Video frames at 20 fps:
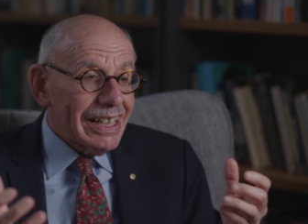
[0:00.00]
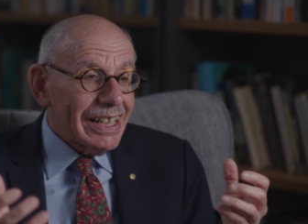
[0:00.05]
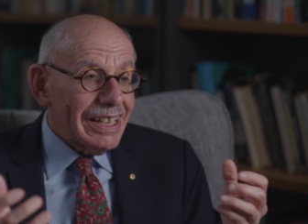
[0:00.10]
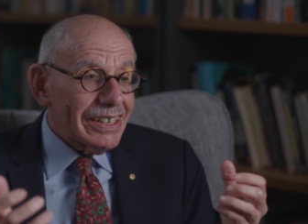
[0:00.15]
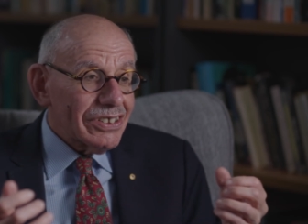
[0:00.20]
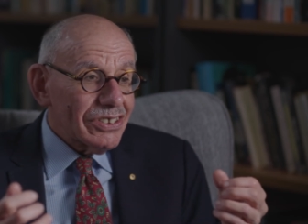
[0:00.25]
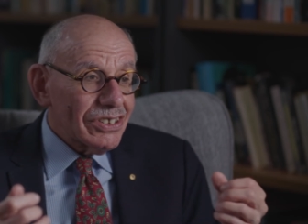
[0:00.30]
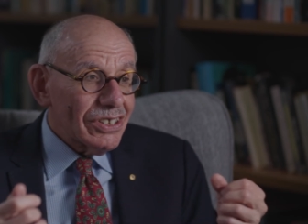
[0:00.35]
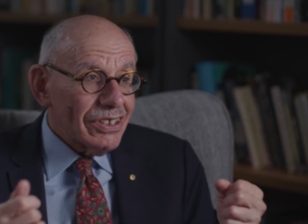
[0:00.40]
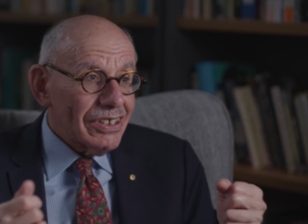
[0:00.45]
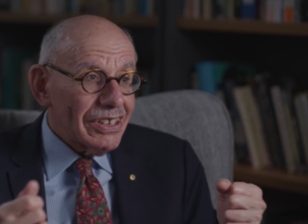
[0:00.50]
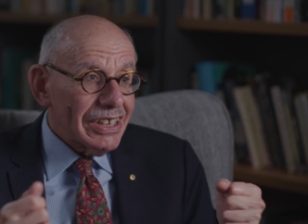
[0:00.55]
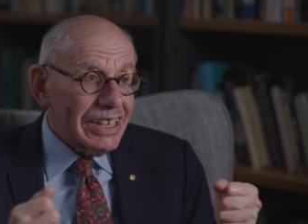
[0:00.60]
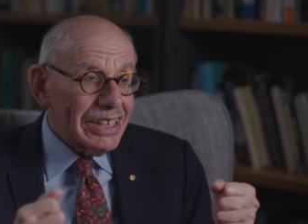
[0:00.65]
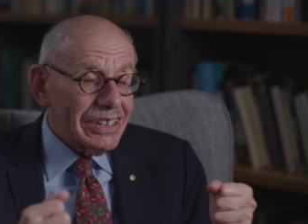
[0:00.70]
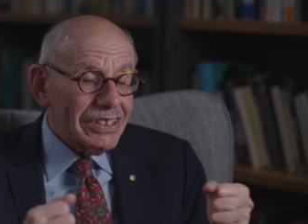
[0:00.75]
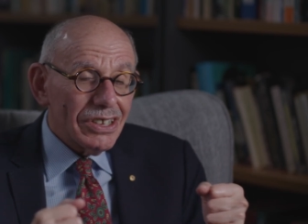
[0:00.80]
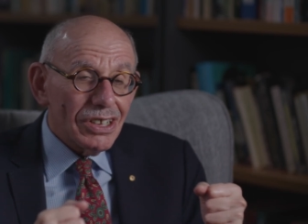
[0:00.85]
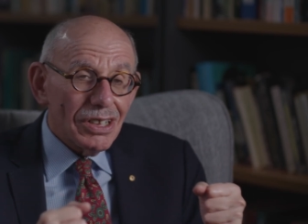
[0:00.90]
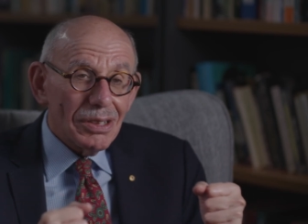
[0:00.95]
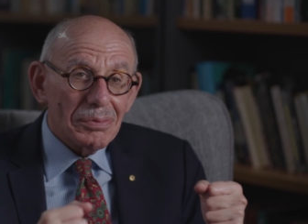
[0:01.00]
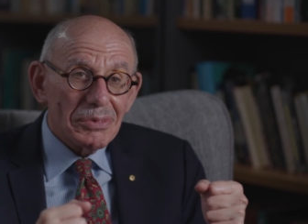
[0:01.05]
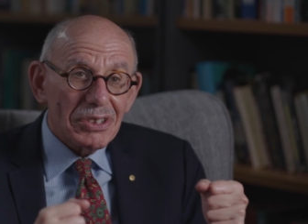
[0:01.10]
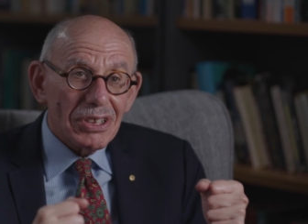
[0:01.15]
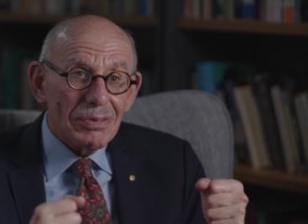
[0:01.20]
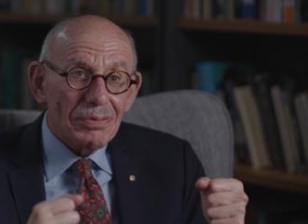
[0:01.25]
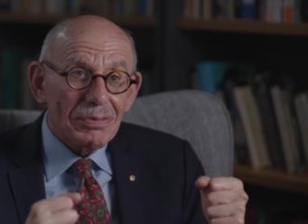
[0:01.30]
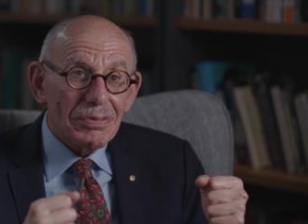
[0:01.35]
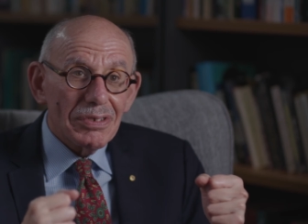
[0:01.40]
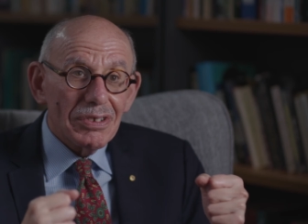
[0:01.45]
And certainly in
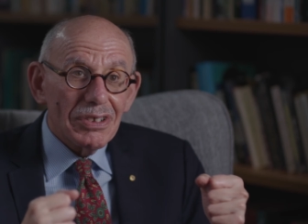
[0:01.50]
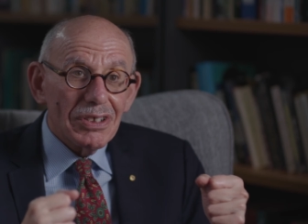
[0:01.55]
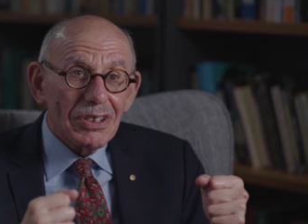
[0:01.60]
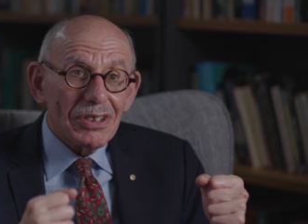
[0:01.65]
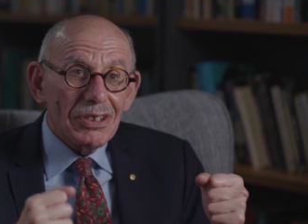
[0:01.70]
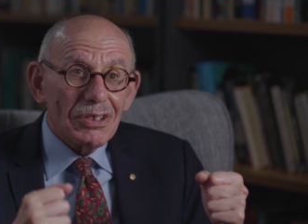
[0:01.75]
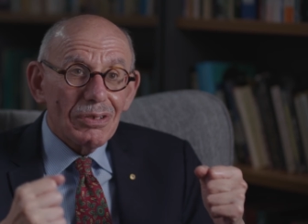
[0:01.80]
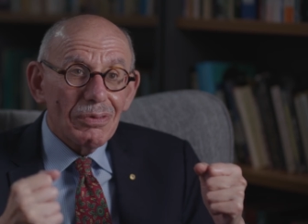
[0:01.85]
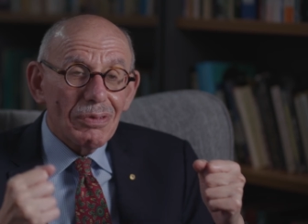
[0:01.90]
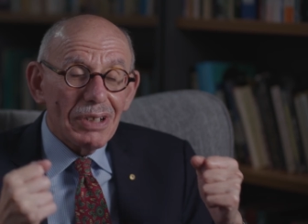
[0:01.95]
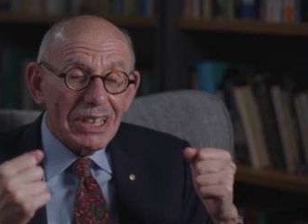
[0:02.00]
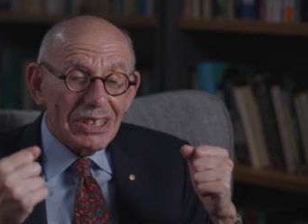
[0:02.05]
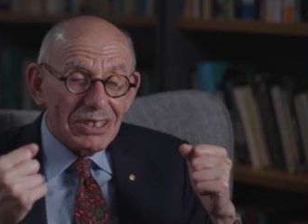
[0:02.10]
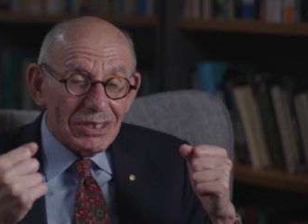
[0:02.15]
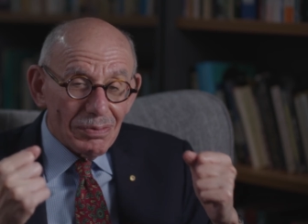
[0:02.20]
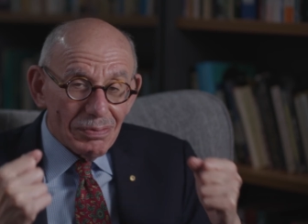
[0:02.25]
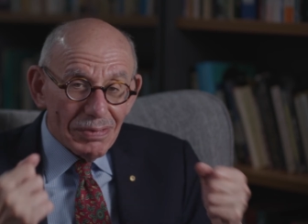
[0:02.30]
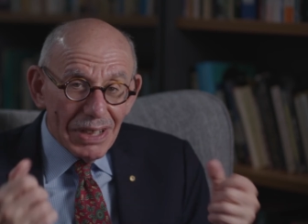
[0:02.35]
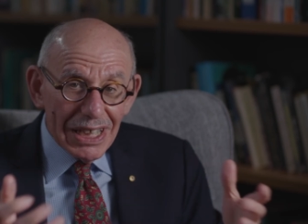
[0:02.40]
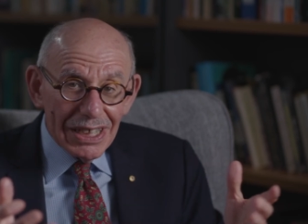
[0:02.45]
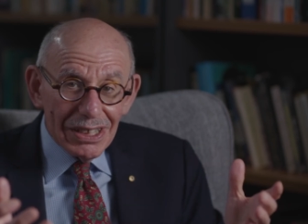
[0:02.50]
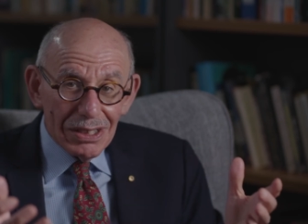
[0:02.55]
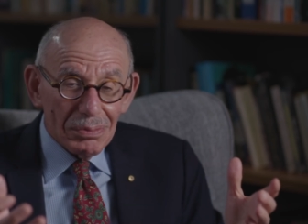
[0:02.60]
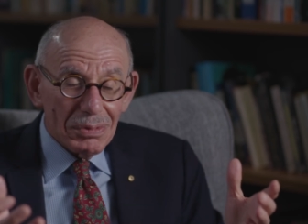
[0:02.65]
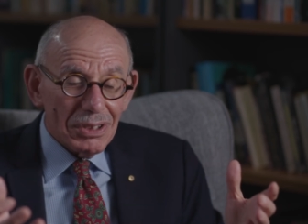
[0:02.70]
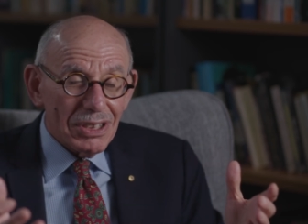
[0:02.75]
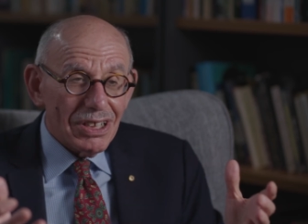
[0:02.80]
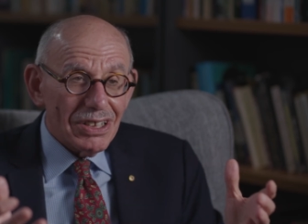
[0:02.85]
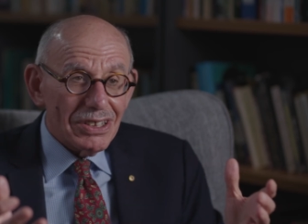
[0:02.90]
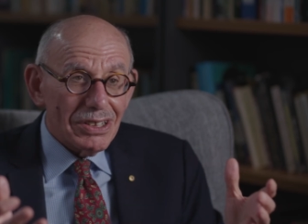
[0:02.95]
terms of what is
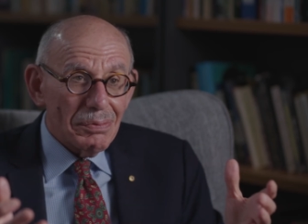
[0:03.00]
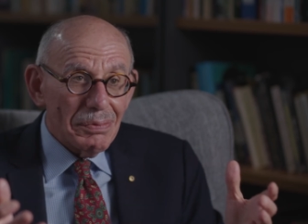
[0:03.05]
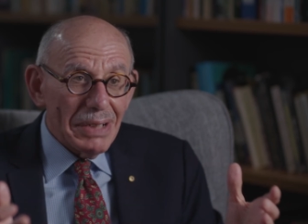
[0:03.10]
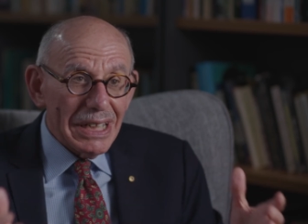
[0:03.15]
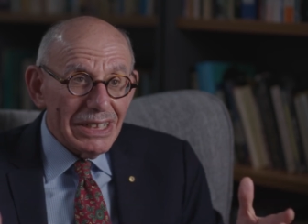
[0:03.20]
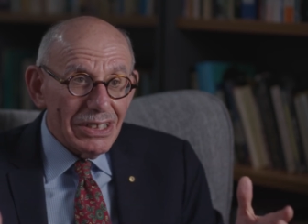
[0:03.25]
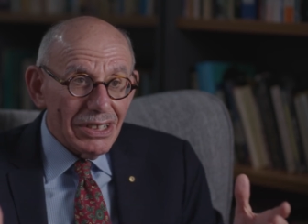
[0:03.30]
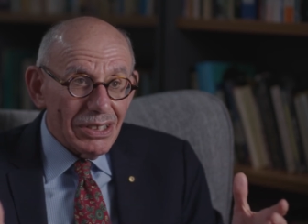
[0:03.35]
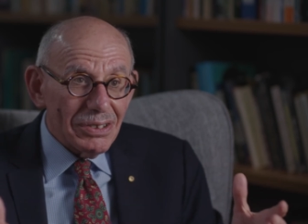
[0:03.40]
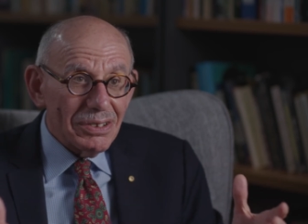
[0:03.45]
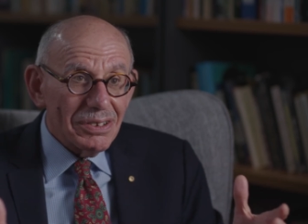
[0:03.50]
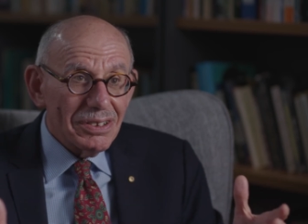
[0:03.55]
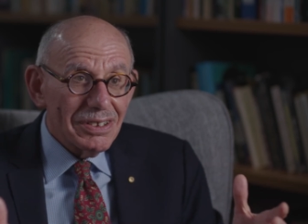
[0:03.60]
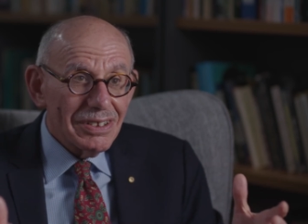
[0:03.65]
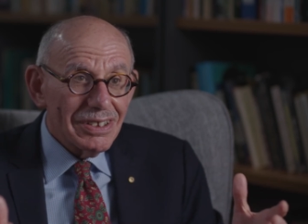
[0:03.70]
available on the menu,